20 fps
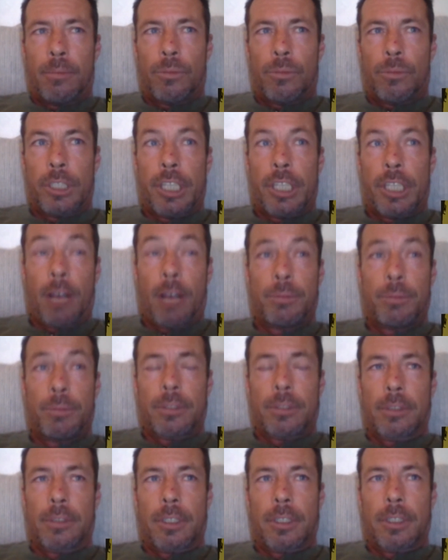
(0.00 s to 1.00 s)
which helped
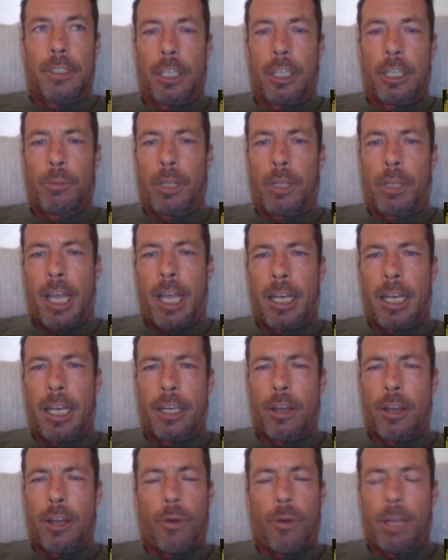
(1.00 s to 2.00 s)
considerably. I
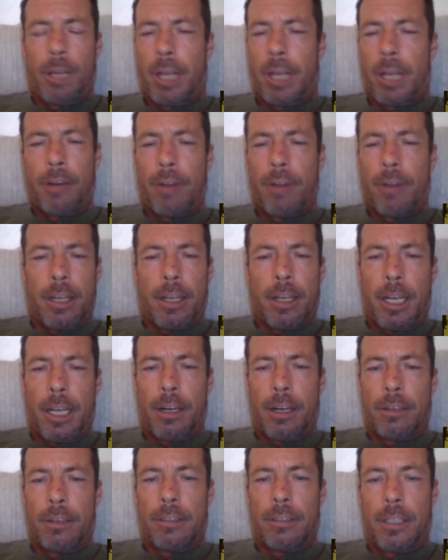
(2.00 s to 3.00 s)
didn't know anybody around
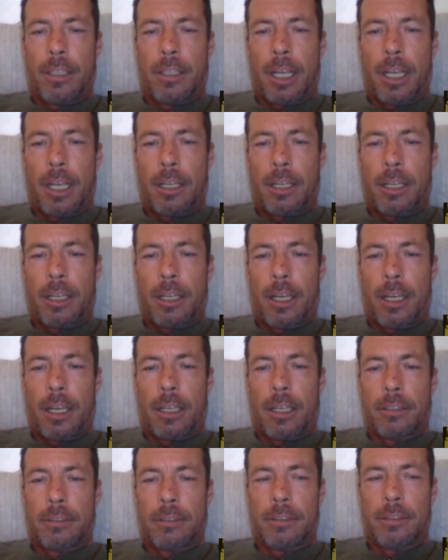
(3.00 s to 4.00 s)
here that
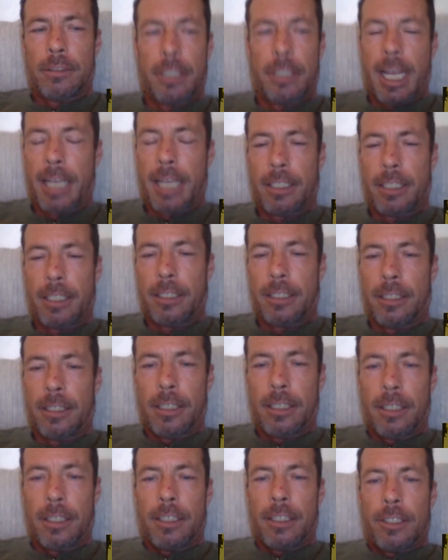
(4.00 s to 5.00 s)
detected,
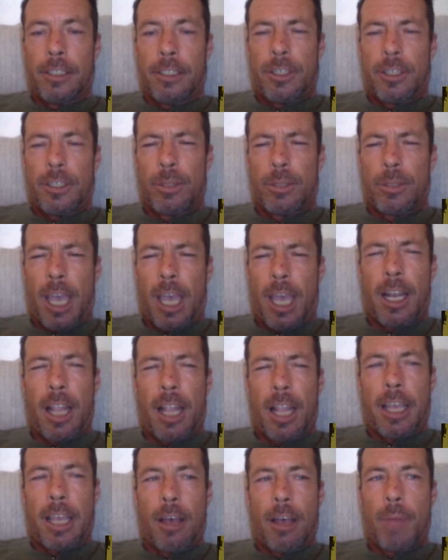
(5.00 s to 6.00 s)
so it was kind of
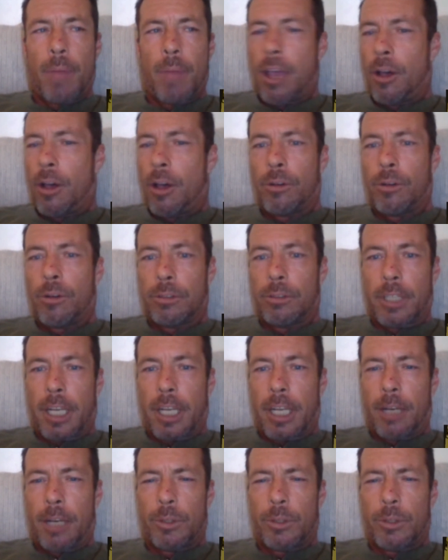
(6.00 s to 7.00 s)
like on my own,
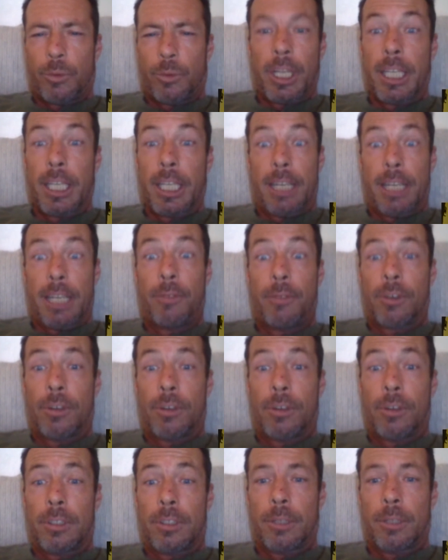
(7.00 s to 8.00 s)
and it was really
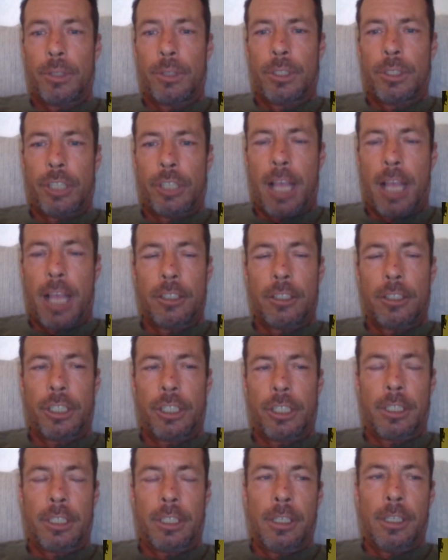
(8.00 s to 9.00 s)
difficult. It was
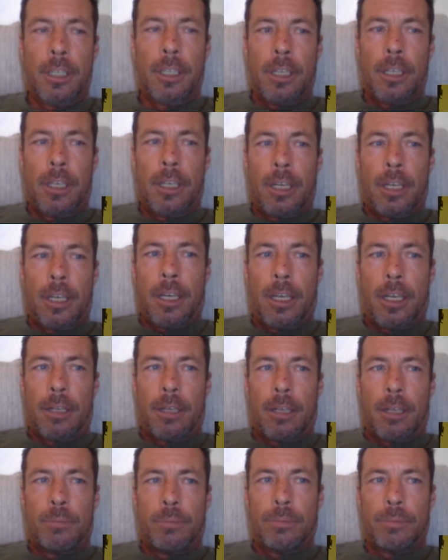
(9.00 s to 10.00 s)
challenging.
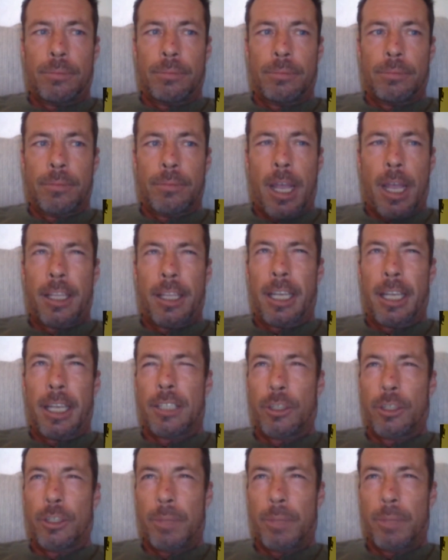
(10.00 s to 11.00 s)
Um, I think
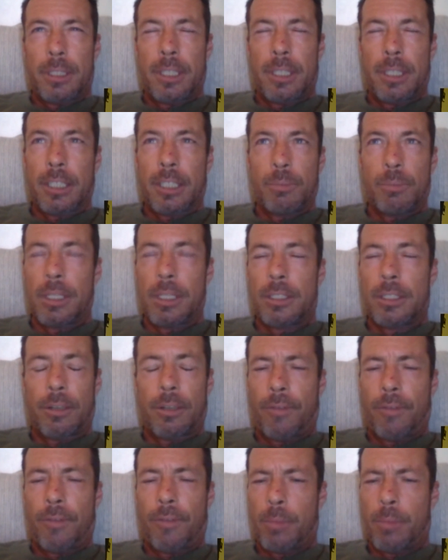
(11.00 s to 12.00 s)
it took me 6 months
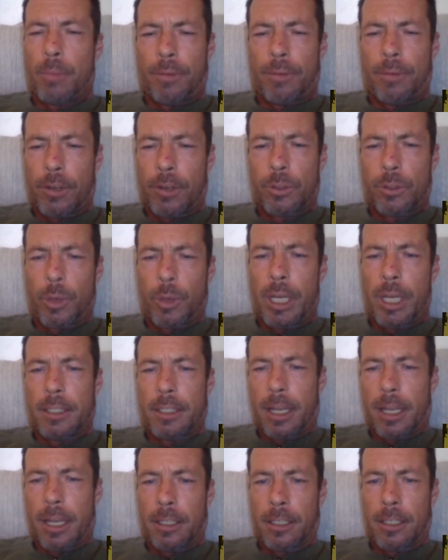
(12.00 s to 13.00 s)
to find my first wheat
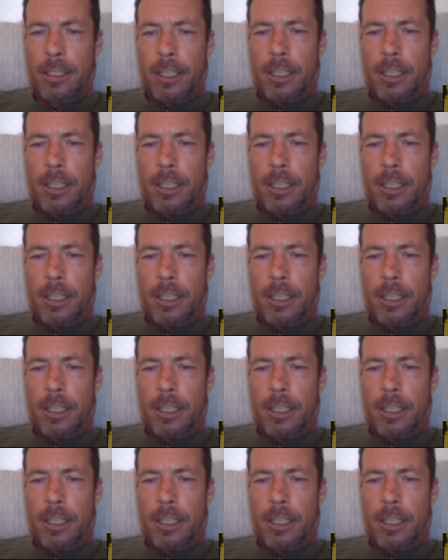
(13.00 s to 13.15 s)
scent,